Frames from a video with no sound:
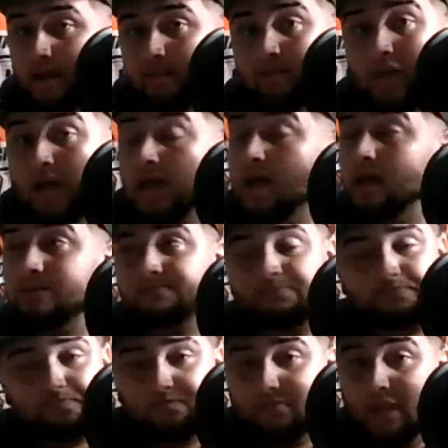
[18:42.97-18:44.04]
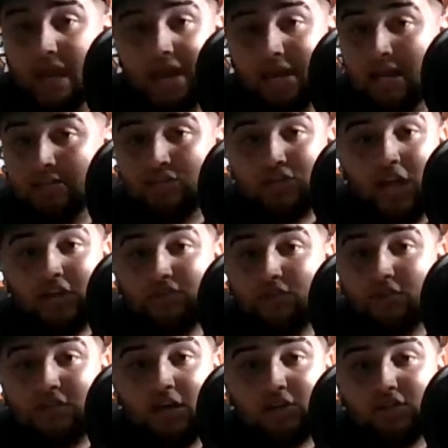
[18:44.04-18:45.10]
him, and he hits Chase for
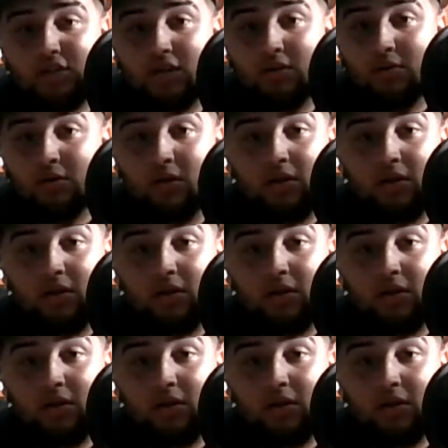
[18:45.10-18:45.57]
the touchdown.